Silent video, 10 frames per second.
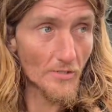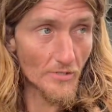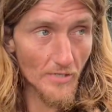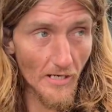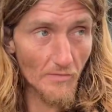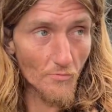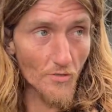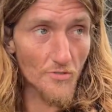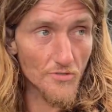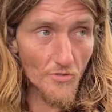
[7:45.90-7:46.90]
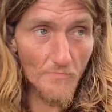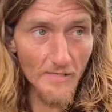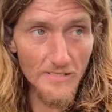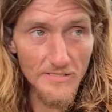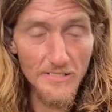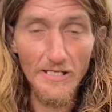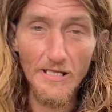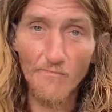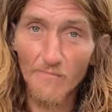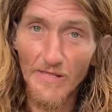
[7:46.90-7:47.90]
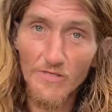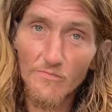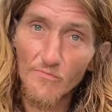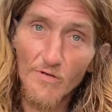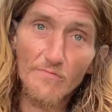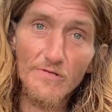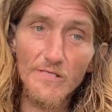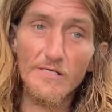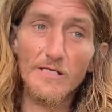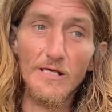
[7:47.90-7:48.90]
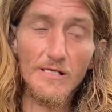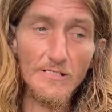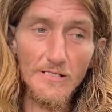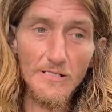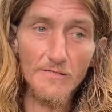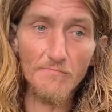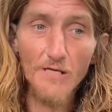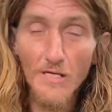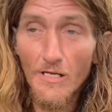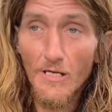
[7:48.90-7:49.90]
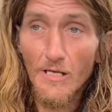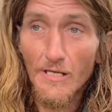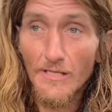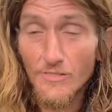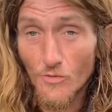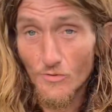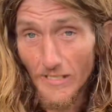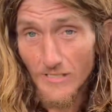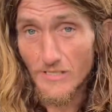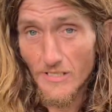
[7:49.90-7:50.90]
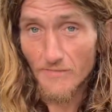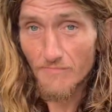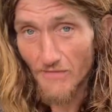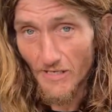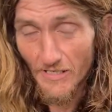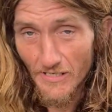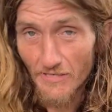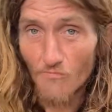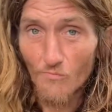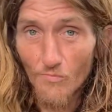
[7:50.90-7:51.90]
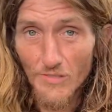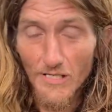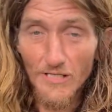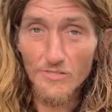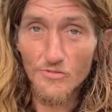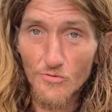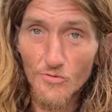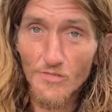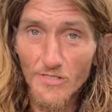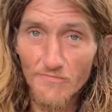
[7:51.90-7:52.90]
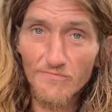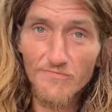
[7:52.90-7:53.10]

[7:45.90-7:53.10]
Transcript: kind words are amazing, and thank you for everything. And until next time, I am what not to do in life.